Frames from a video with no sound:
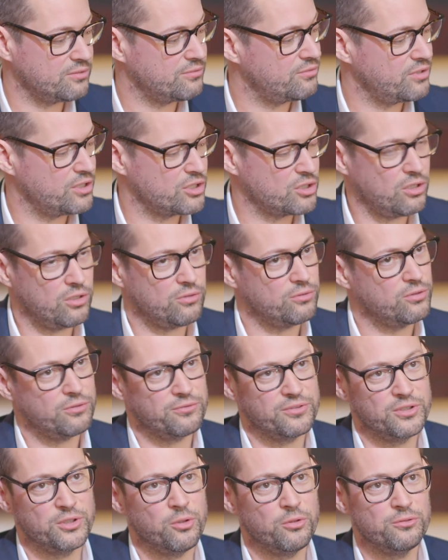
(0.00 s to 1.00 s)
is fresh out
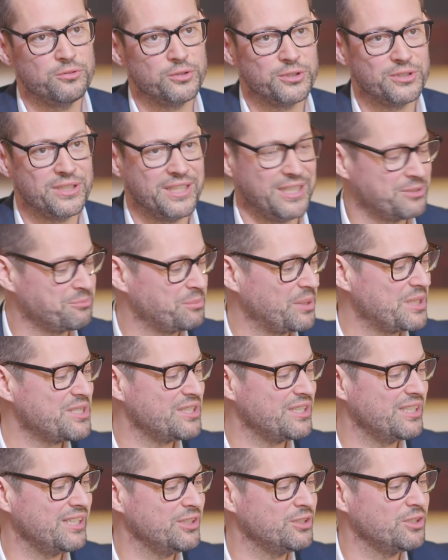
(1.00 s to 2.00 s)
of the oven. It's
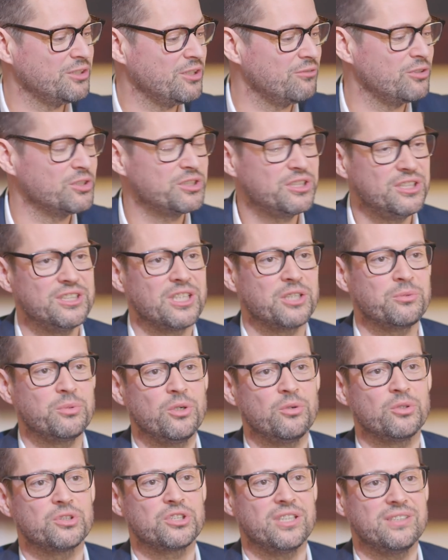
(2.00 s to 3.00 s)
basically the novelties that
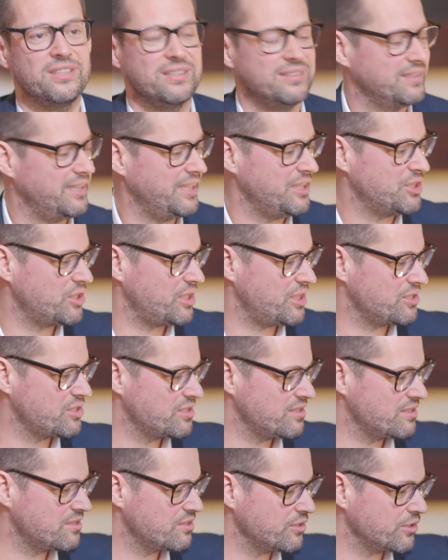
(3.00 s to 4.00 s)
we launched at SIHH
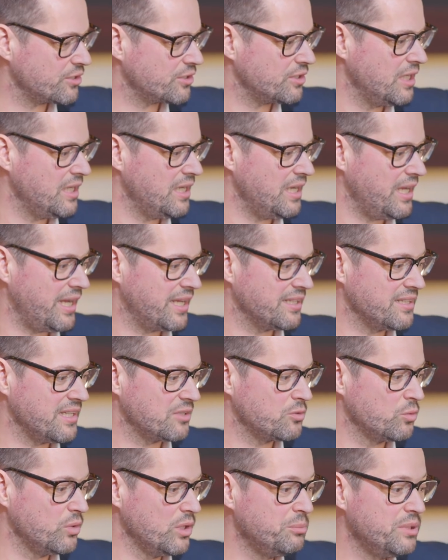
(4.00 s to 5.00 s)
this year and
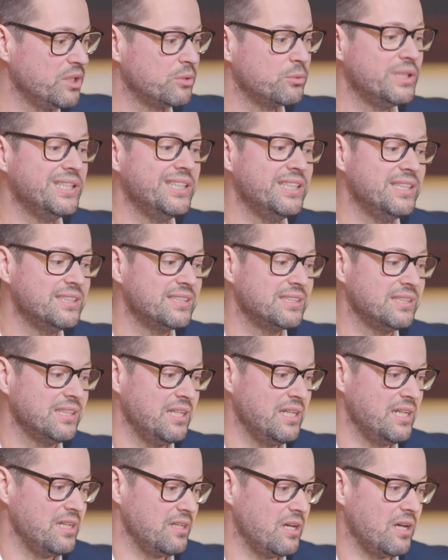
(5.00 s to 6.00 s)
that will be released
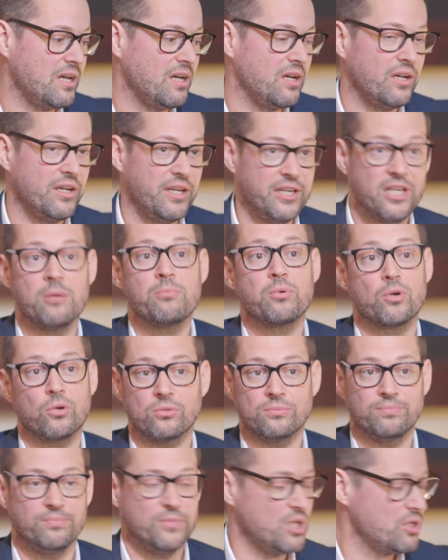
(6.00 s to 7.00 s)
uh, in
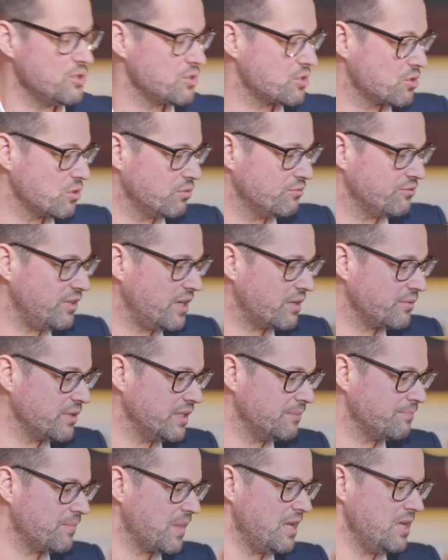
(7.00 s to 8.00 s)
April. So what, do, what do
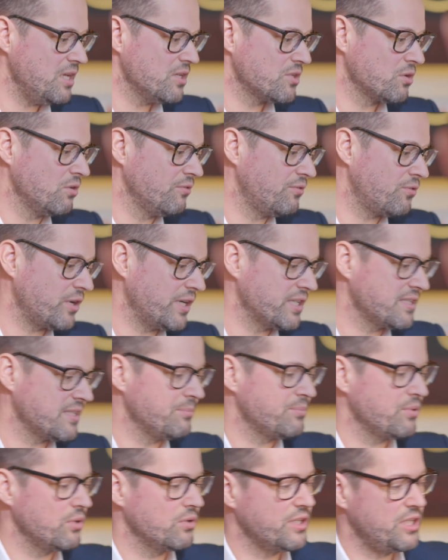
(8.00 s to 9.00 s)
we have here? So for
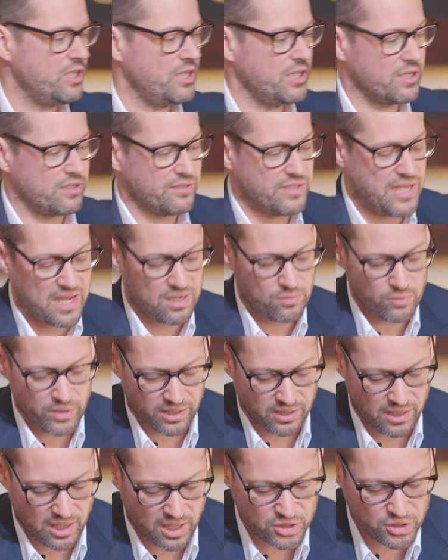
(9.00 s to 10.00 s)
example, here now
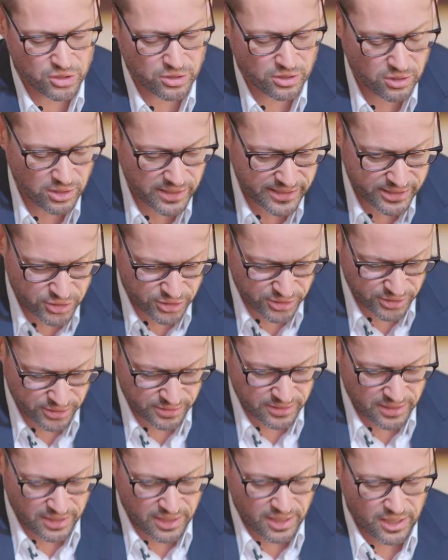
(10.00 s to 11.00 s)
we enlarge the
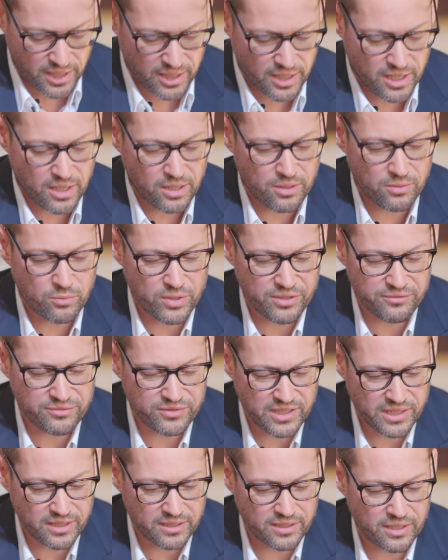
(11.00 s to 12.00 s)
collection uh,
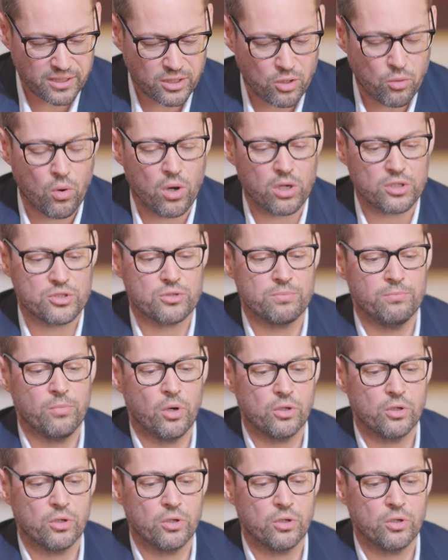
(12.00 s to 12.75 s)
with the quartz